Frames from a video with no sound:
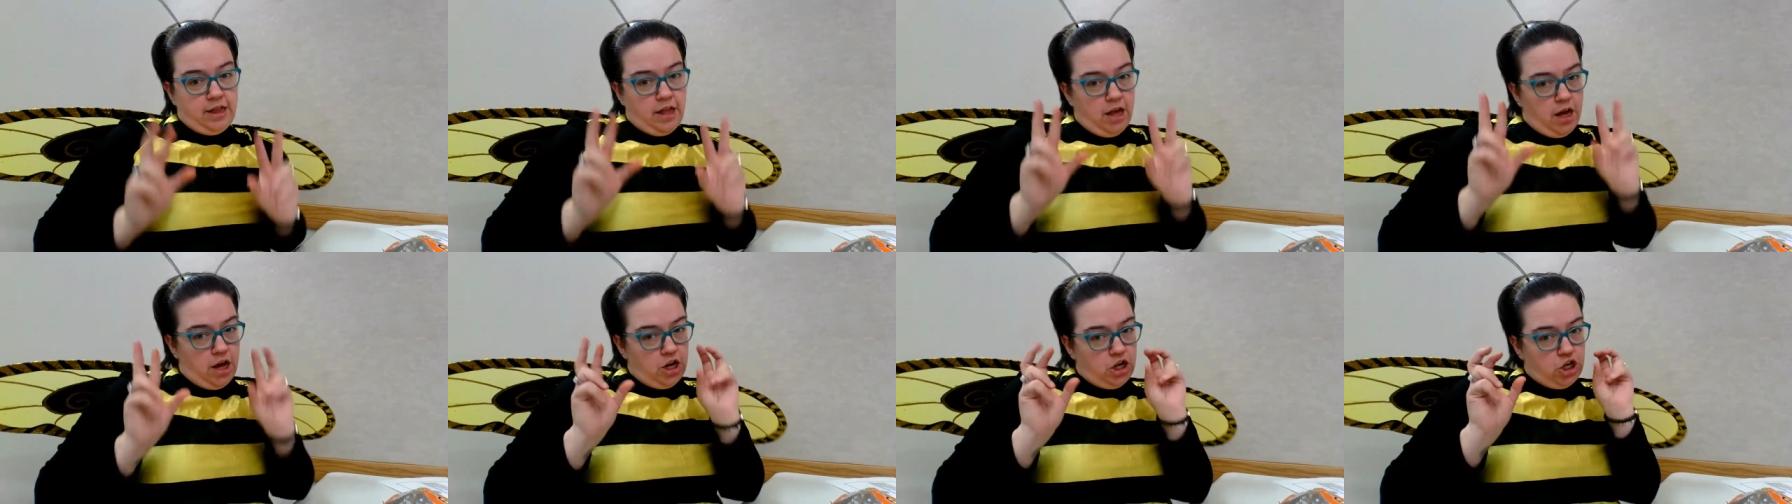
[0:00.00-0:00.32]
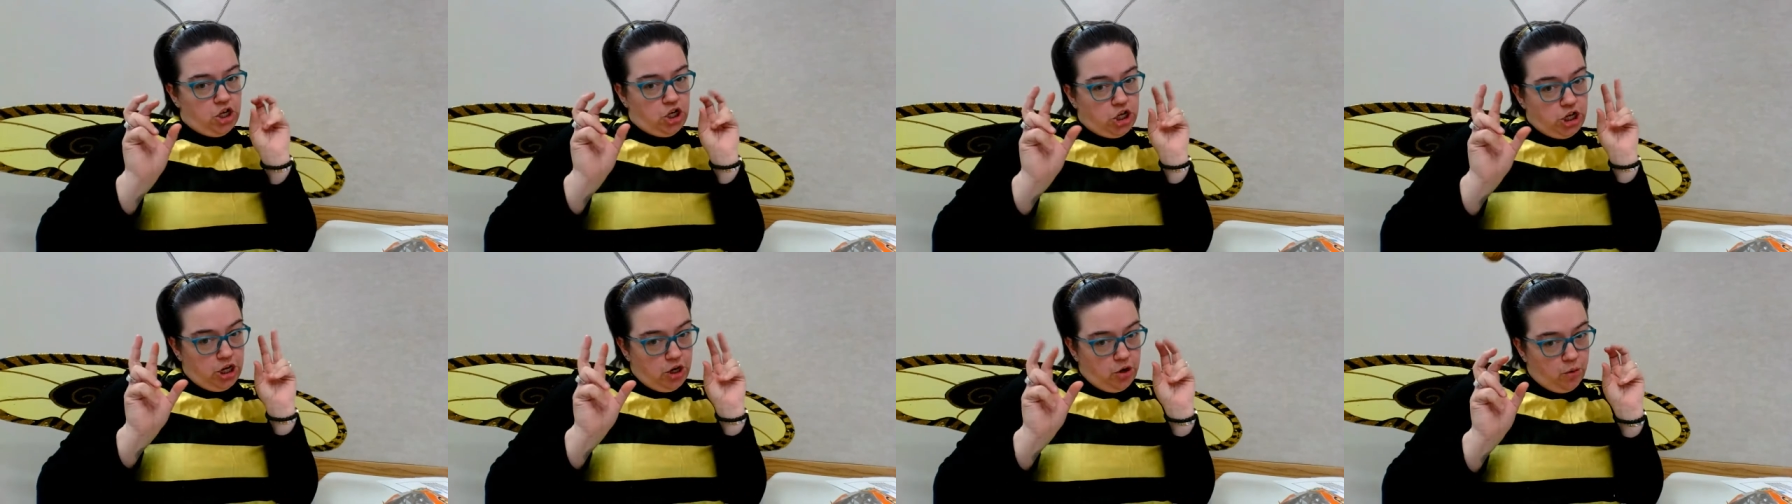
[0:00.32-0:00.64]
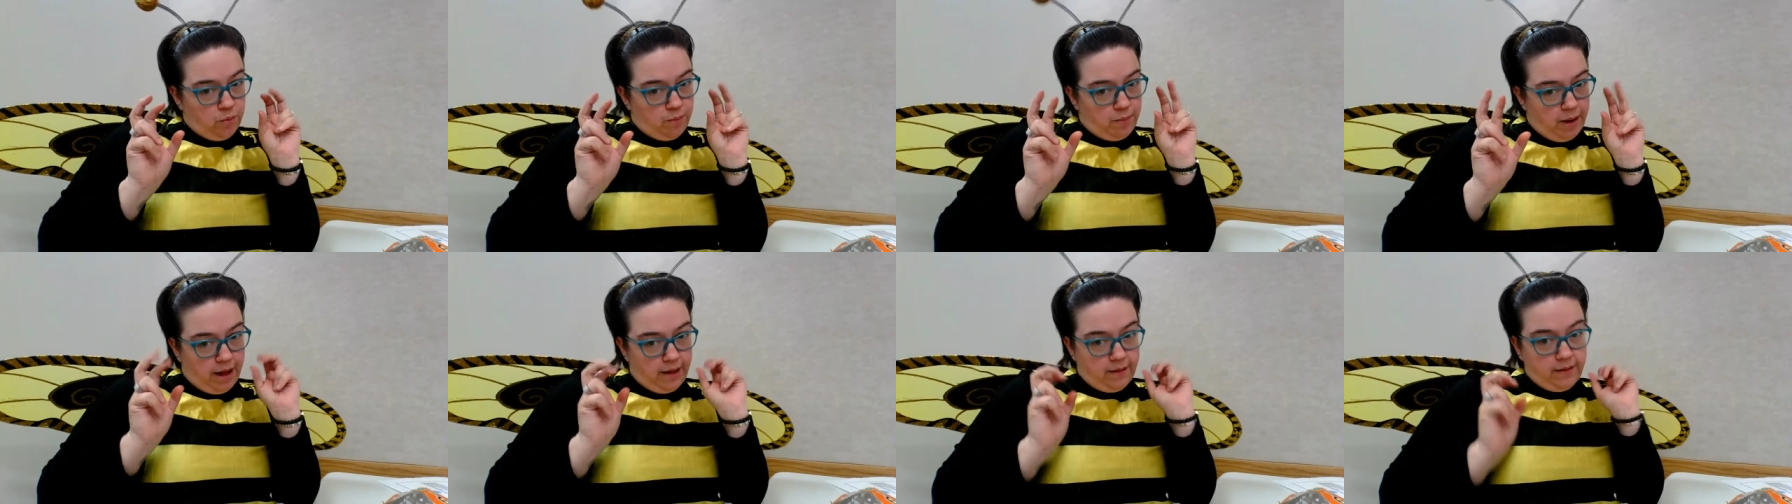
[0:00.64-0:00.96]
the
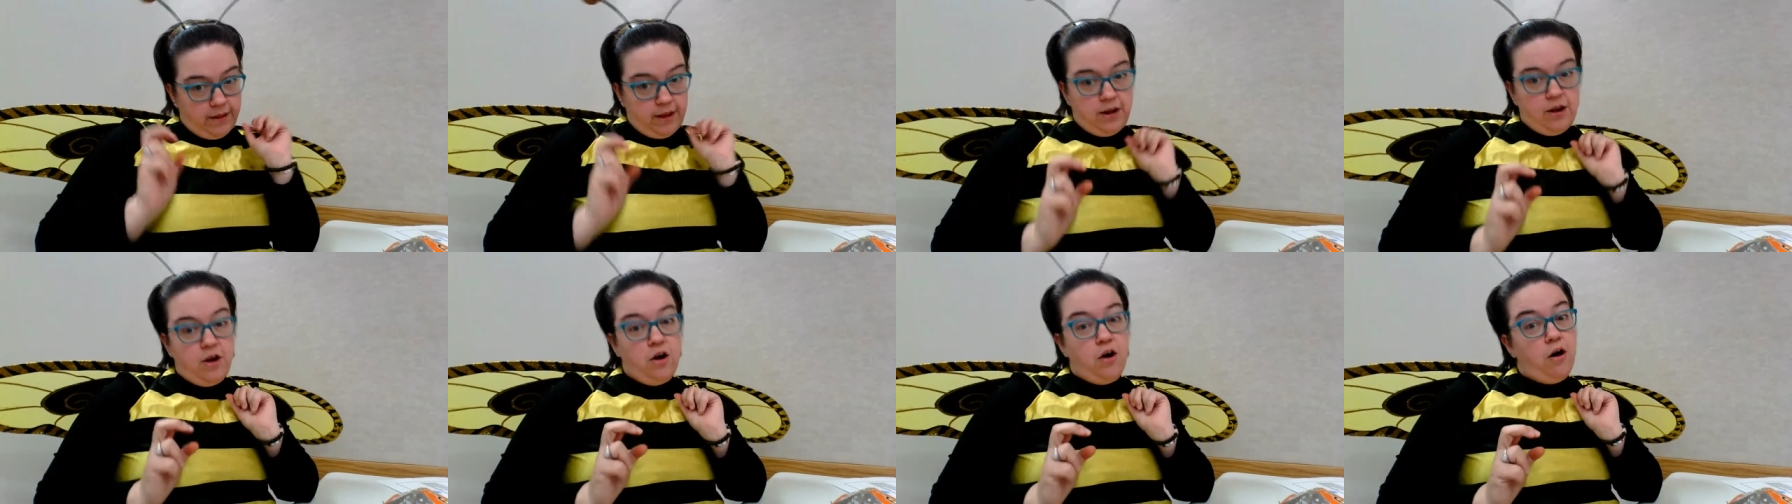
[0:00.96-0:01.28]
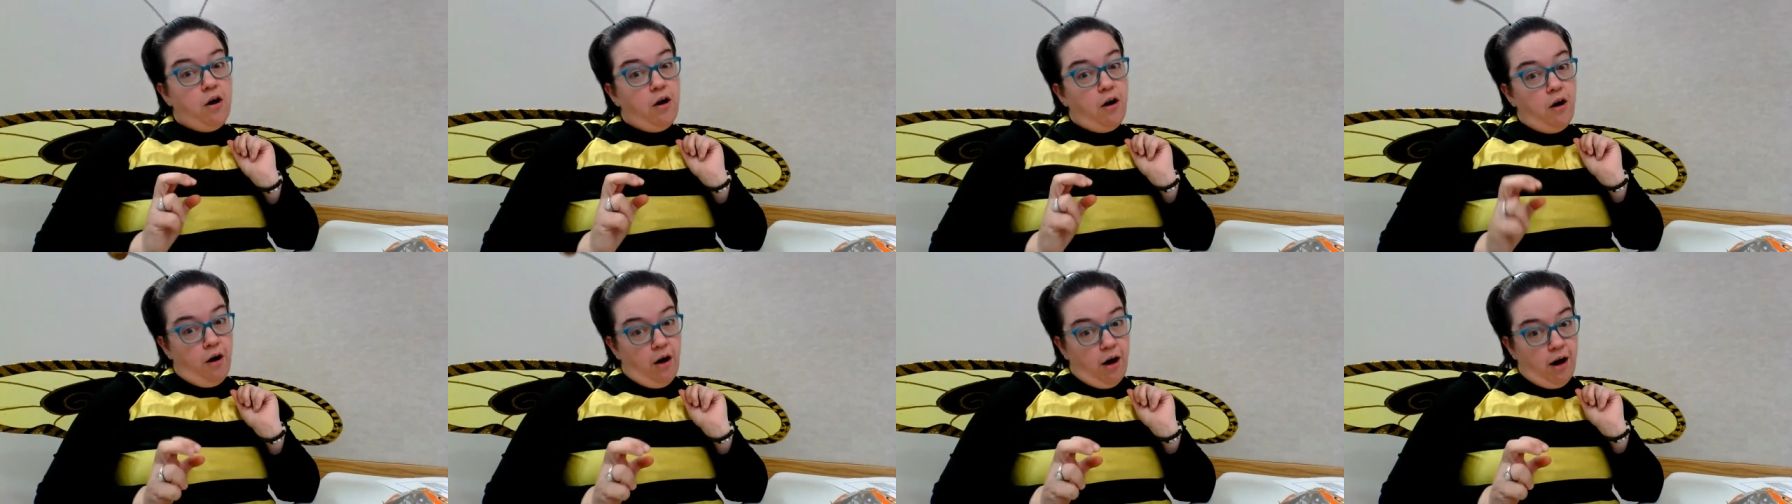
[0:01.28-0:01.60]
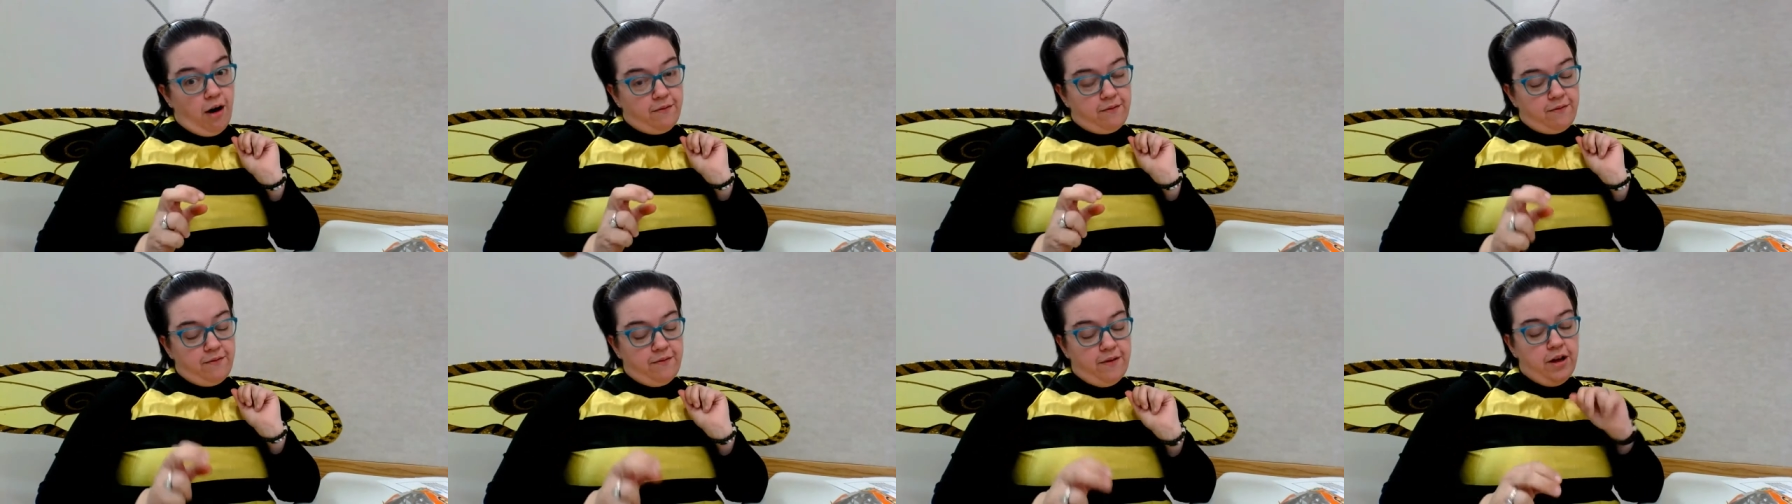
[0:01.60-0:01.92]
Cheeto pollen
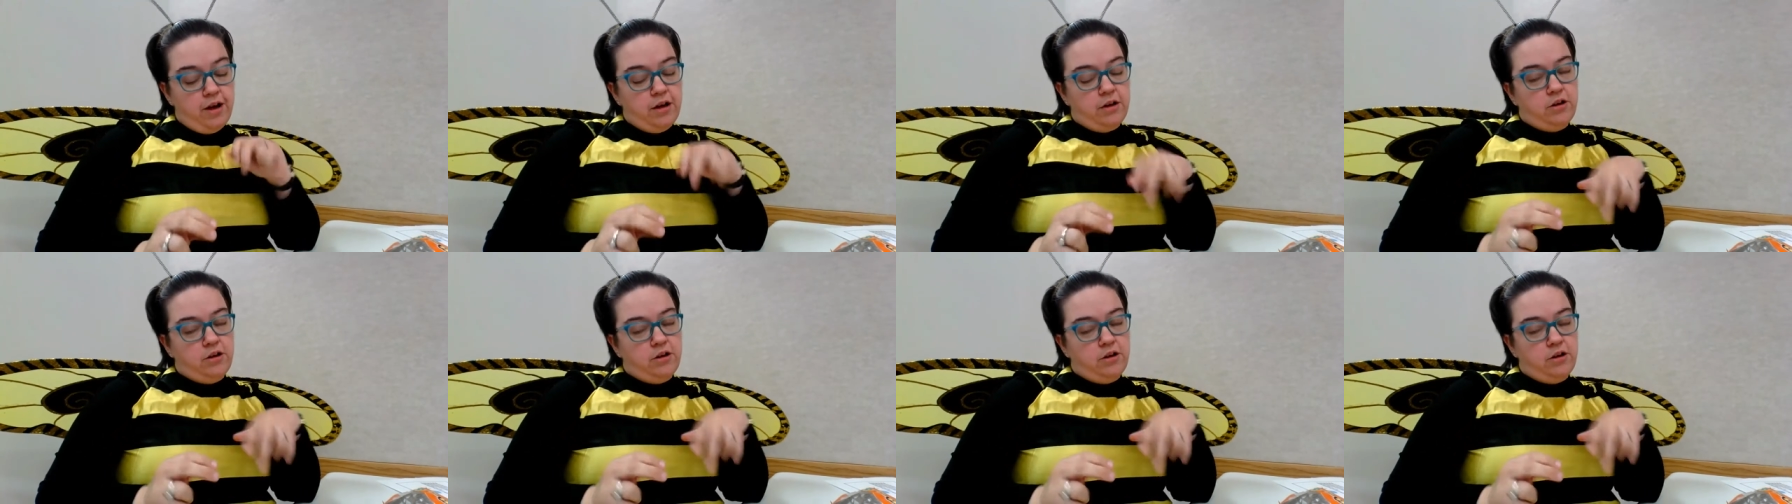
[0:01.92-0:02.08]
off.